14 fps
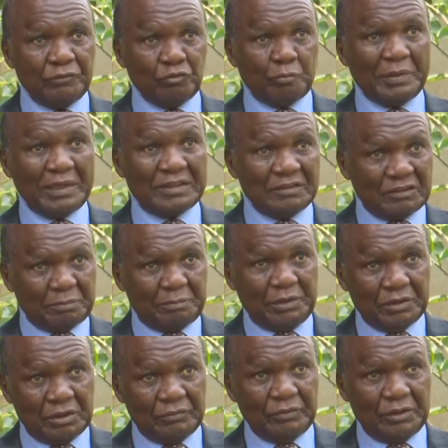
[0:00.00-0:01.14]
to
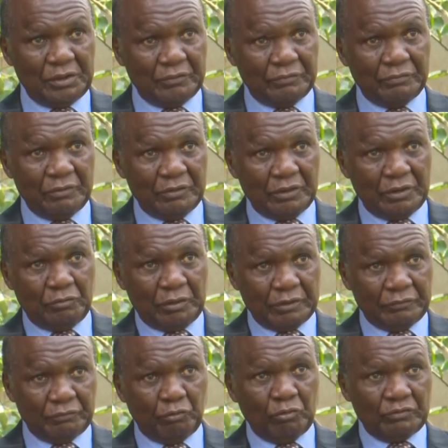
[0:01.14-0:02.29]
participate, even if there were
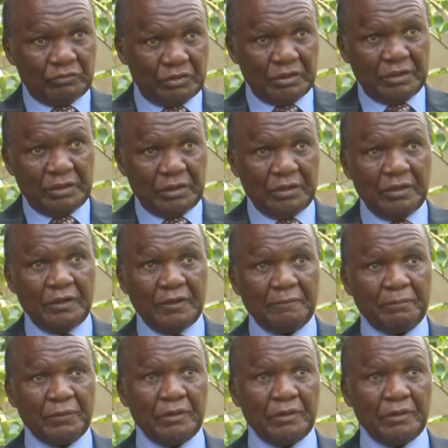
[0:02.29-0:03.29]
faults here and there.